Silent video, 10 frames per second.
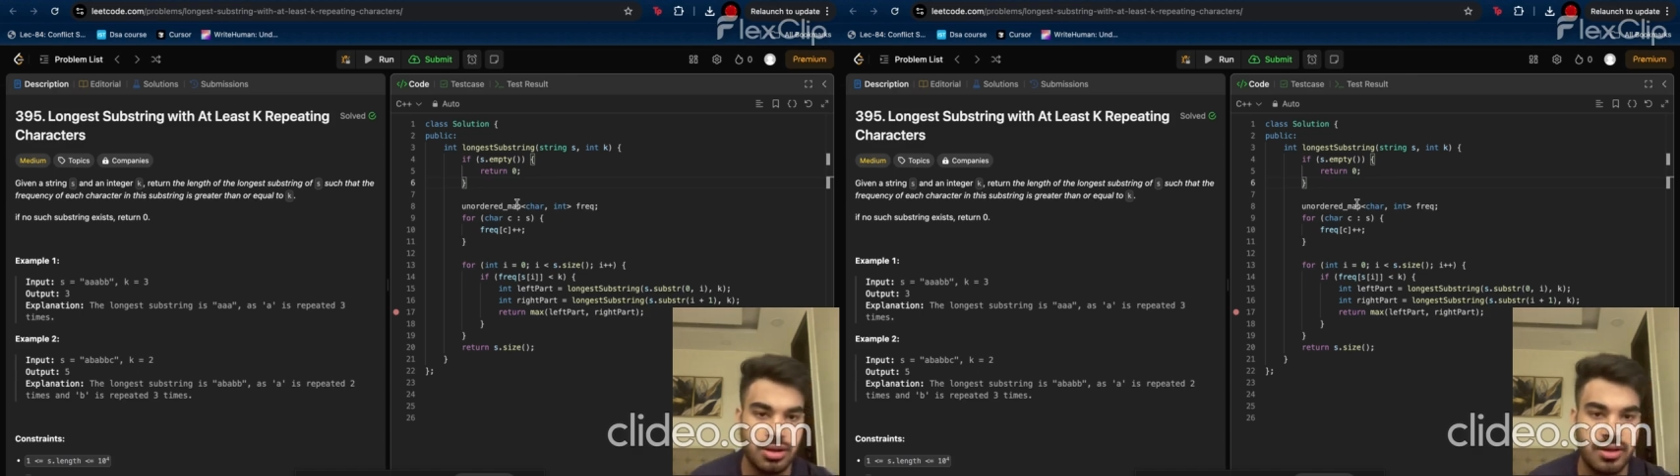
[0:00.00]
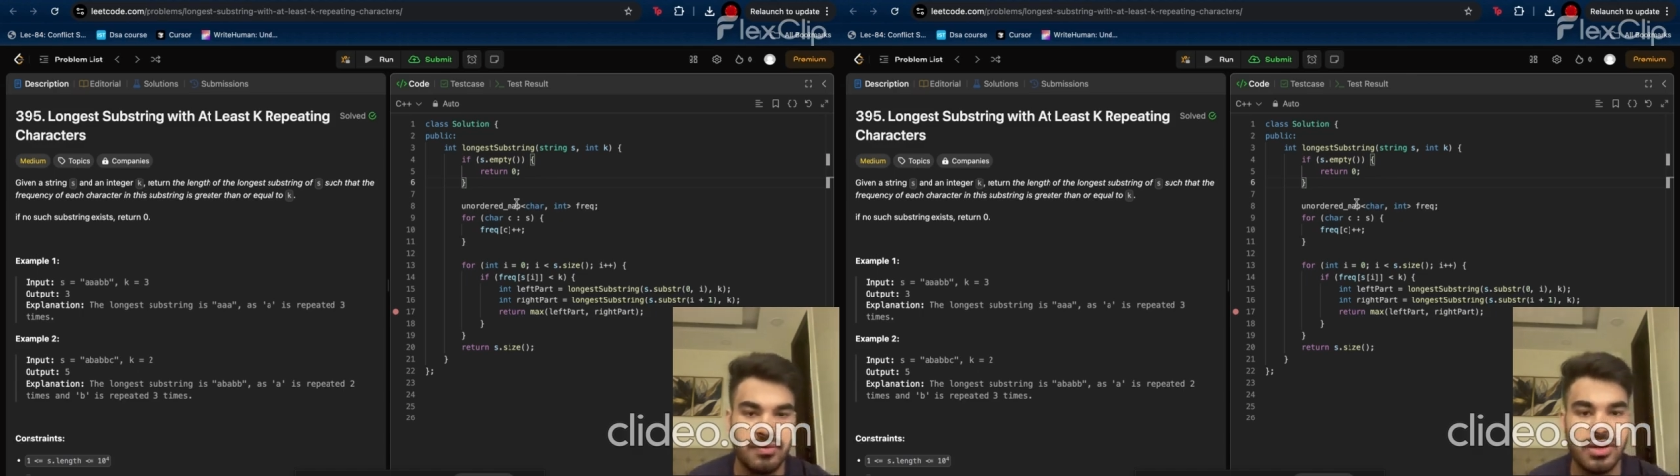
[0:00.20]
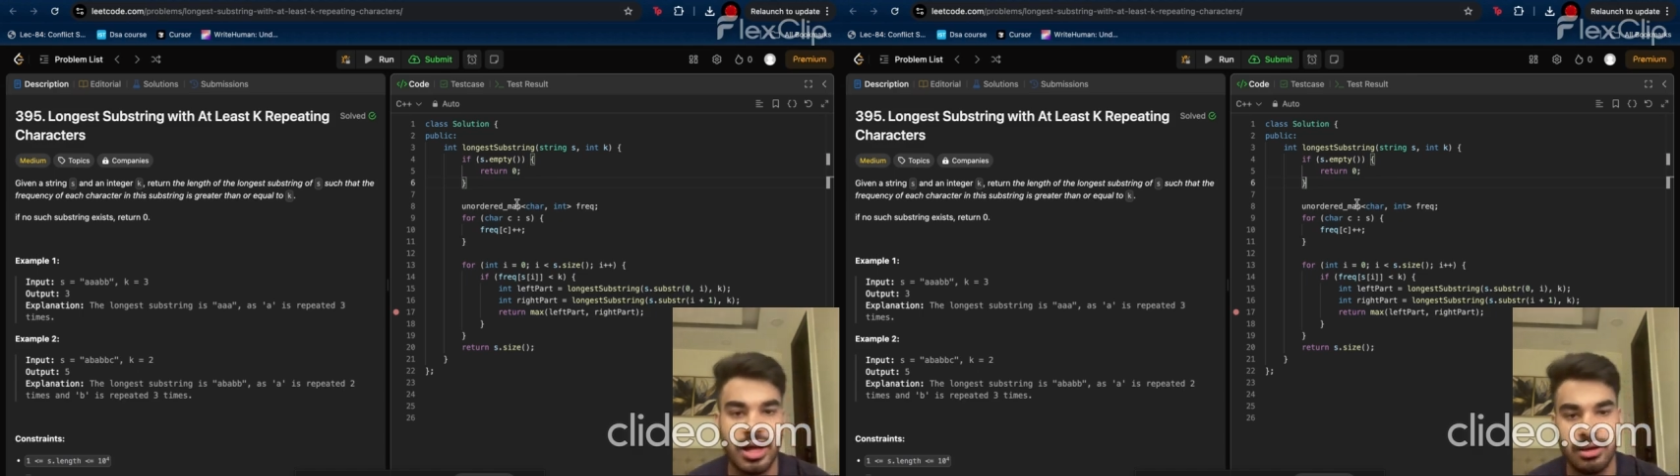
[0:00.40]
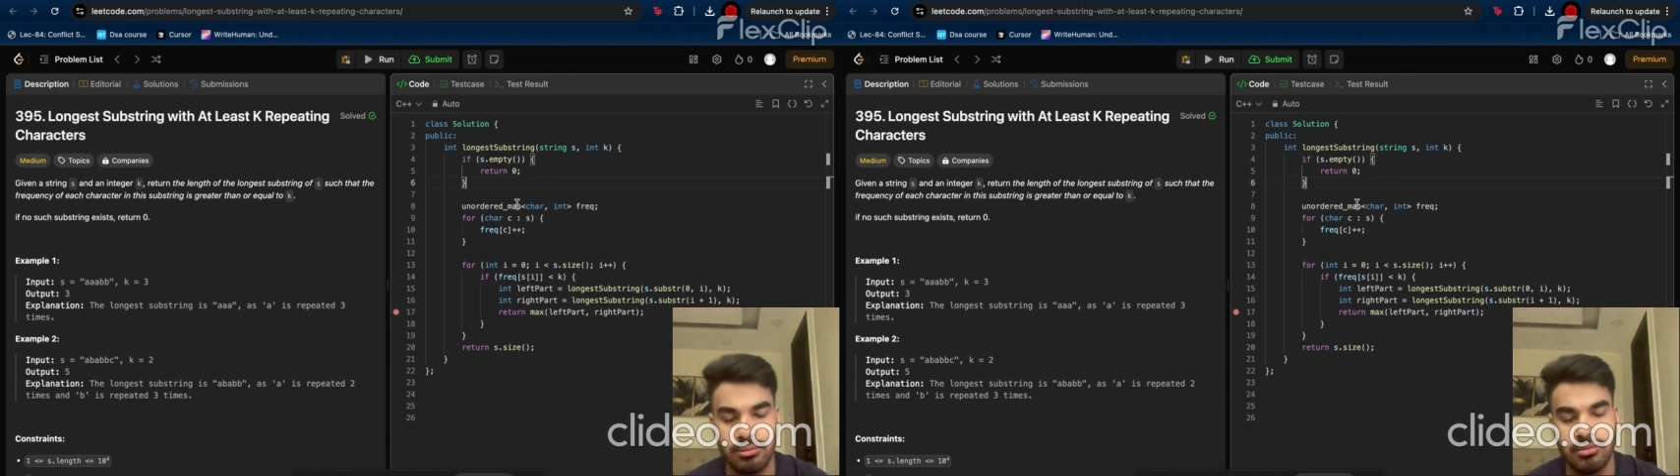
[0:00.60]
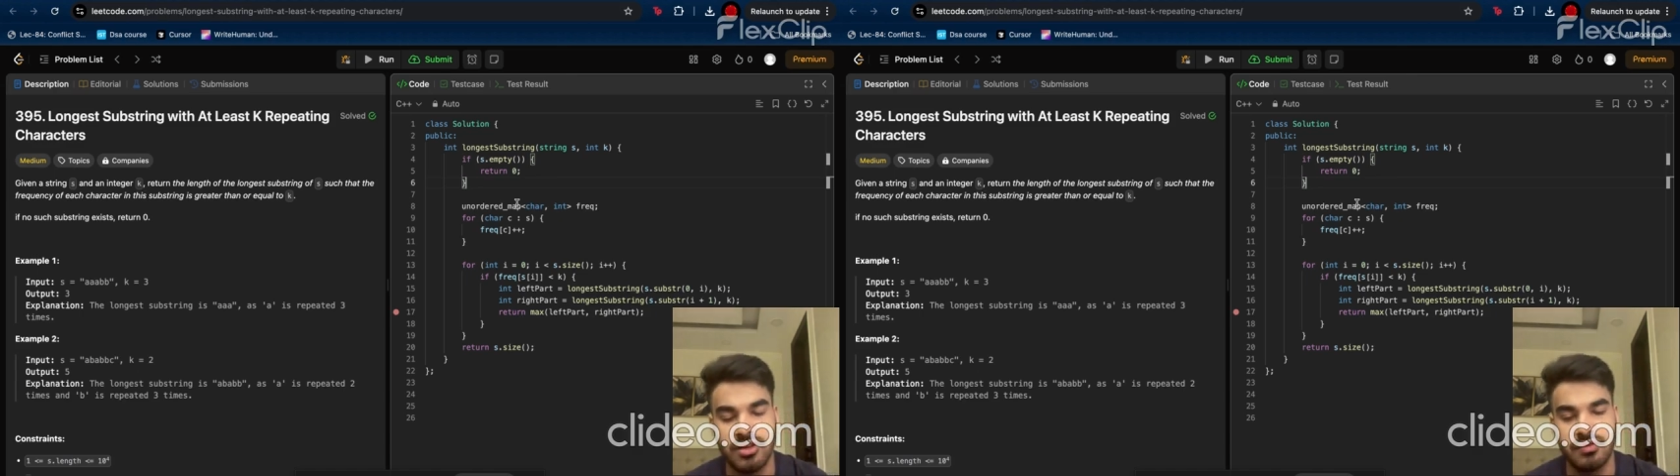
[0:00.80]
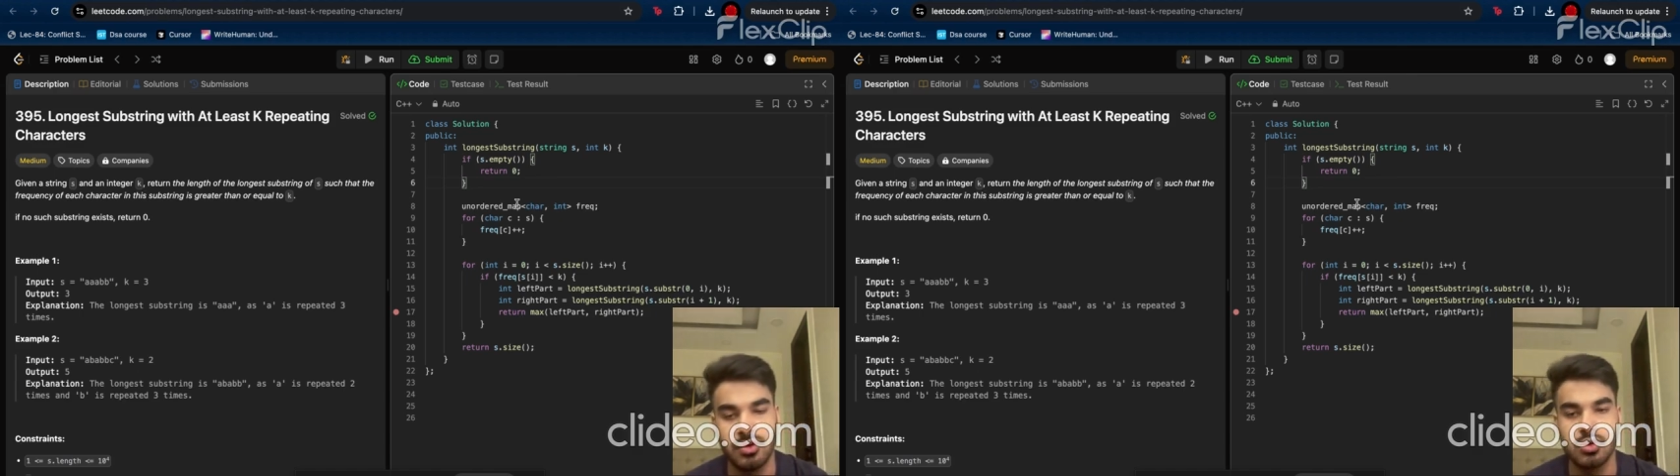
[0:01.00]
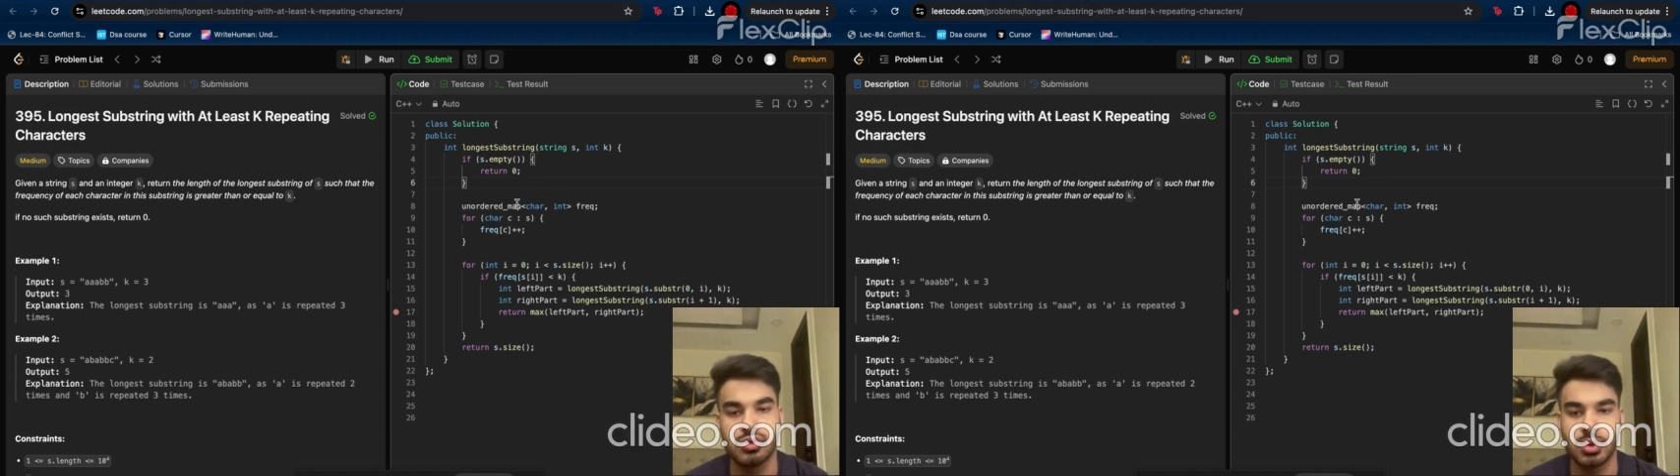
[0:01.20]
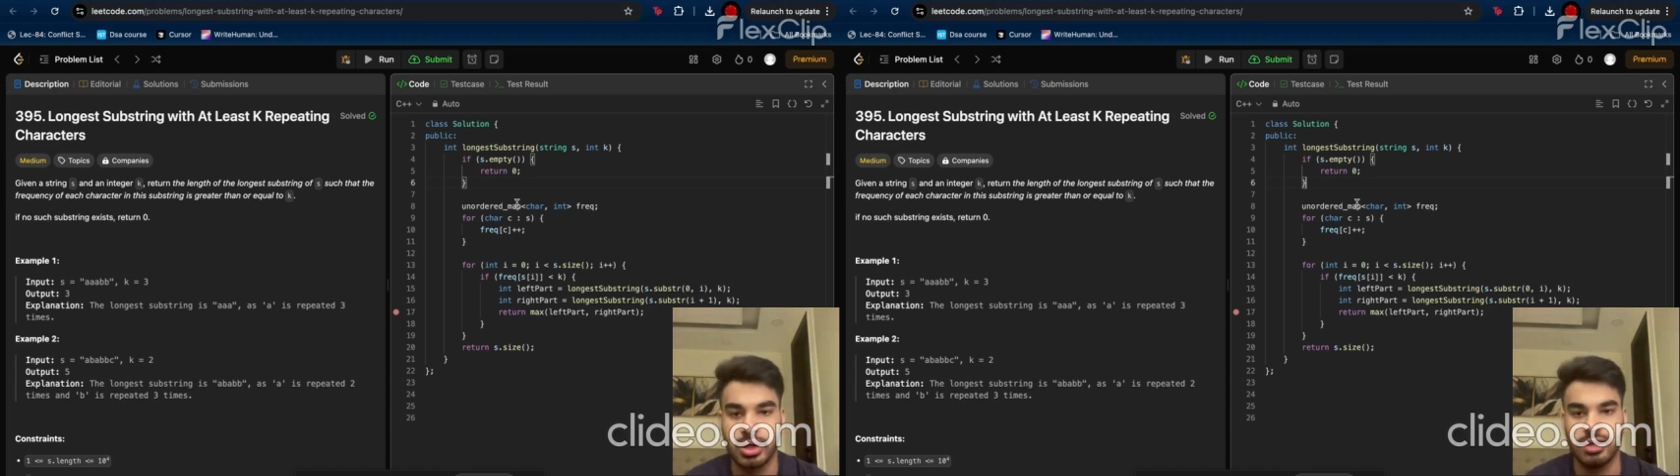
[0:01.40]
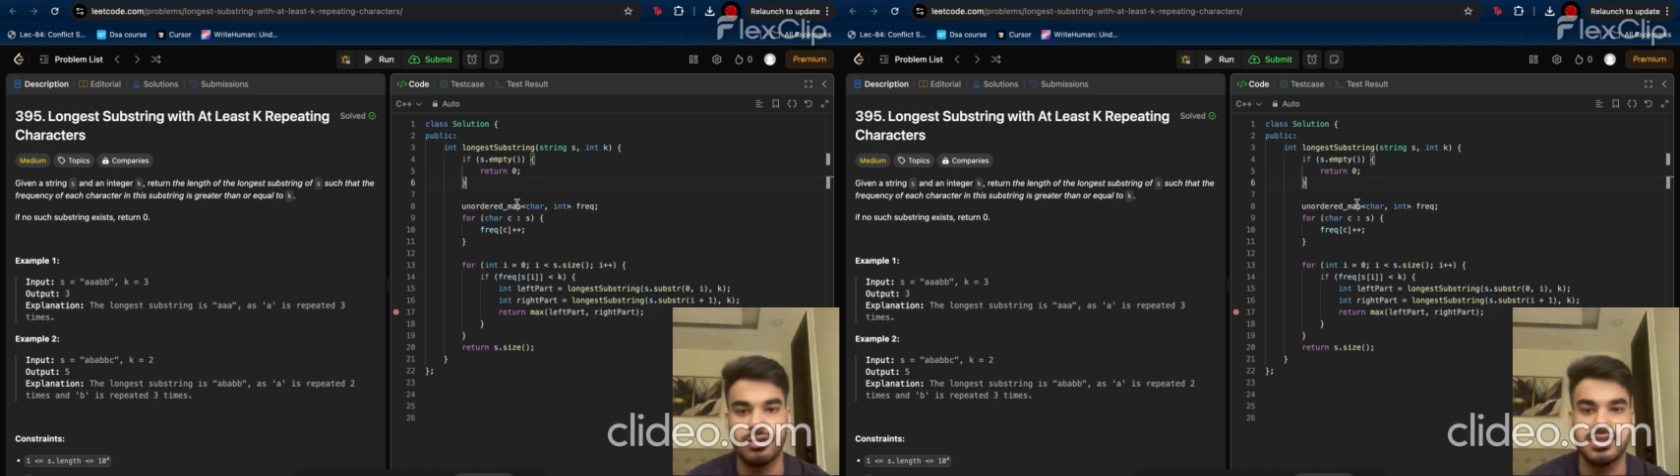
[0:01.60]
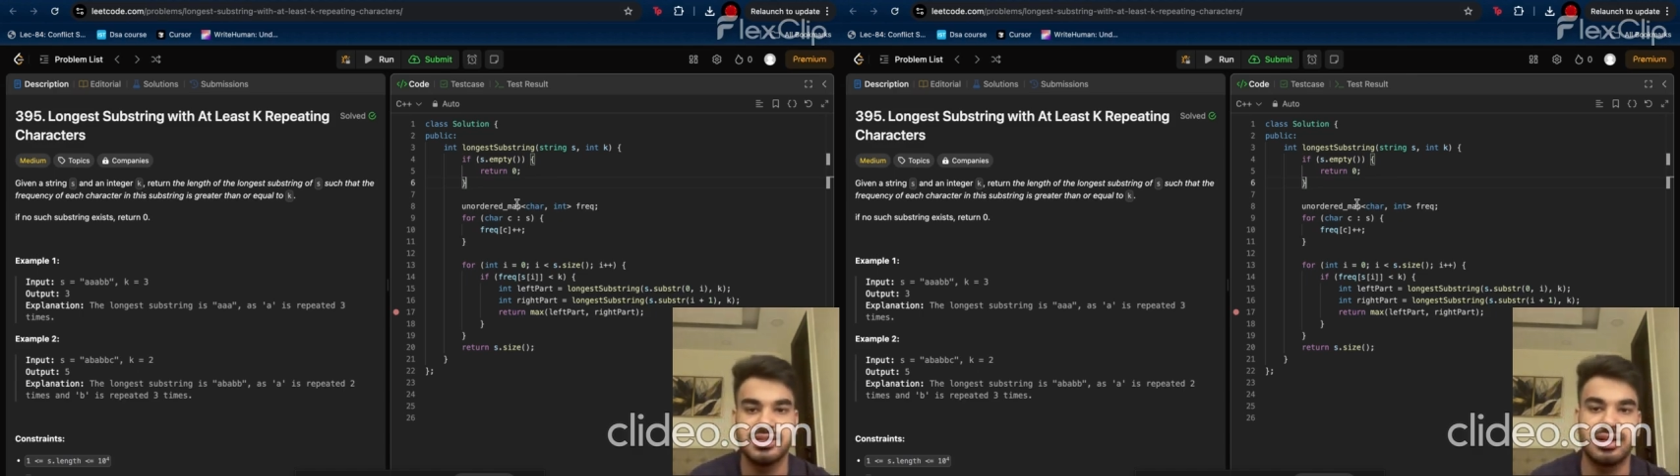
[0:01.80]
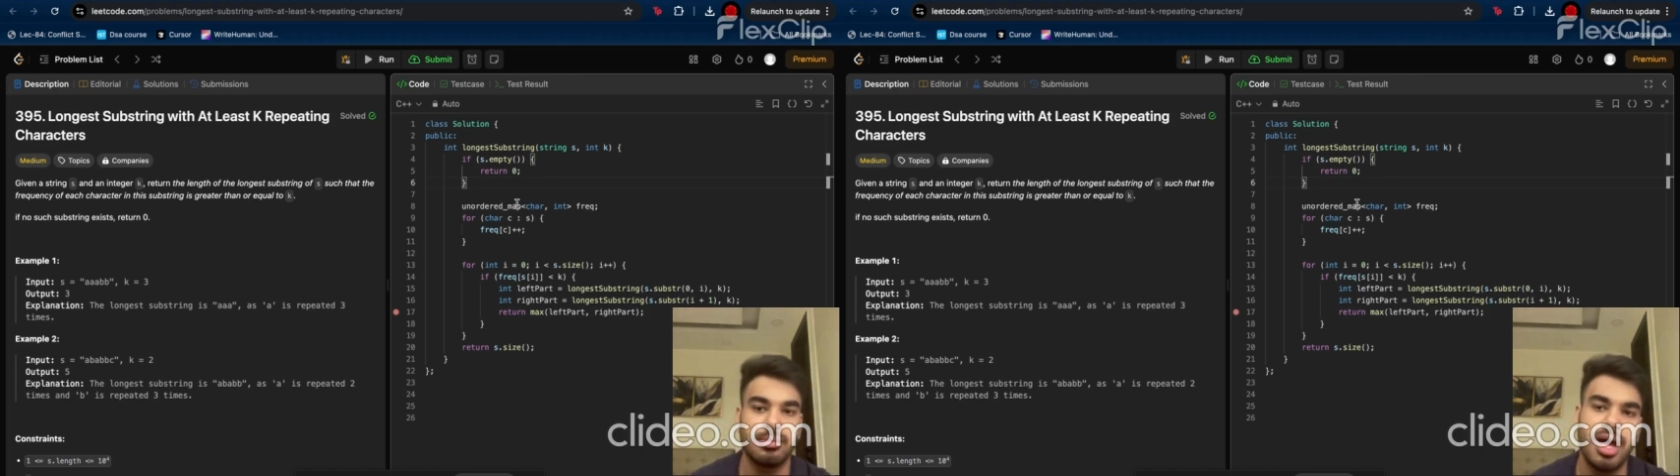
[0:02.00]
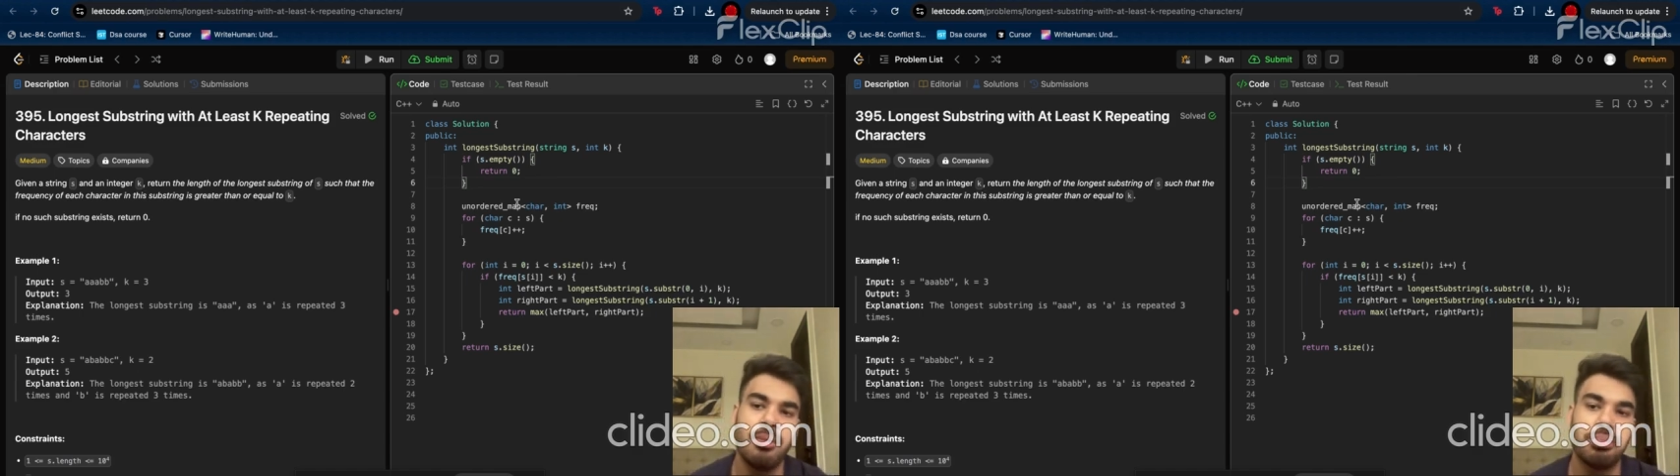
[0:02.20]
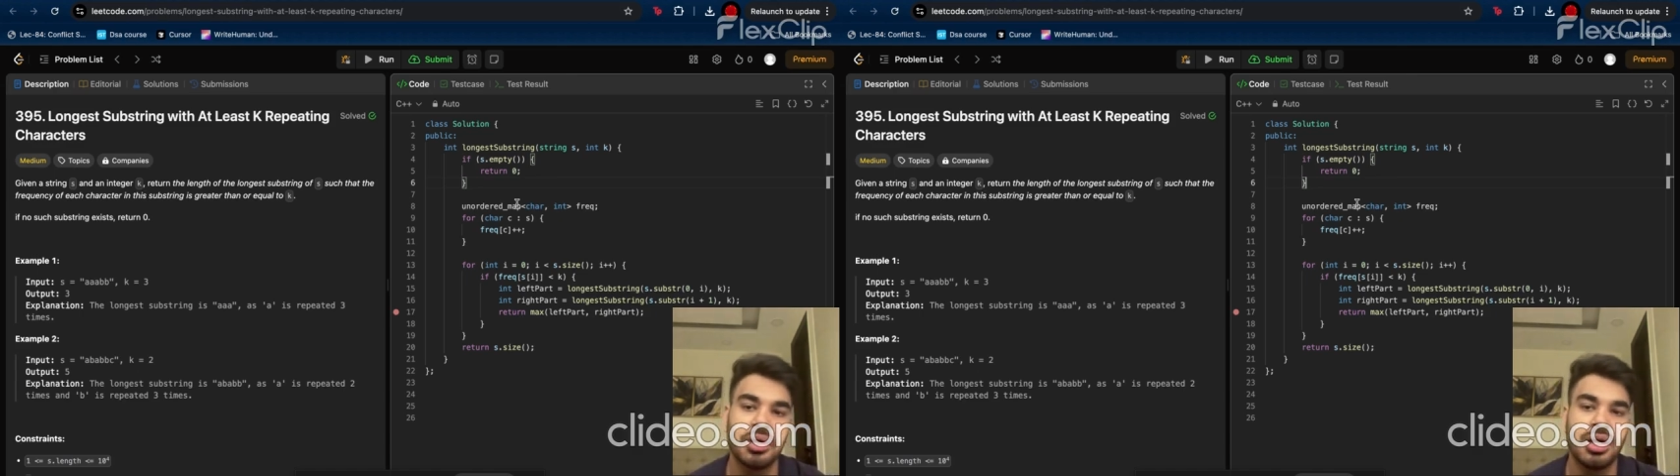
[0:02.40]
if we use to traverse in a map.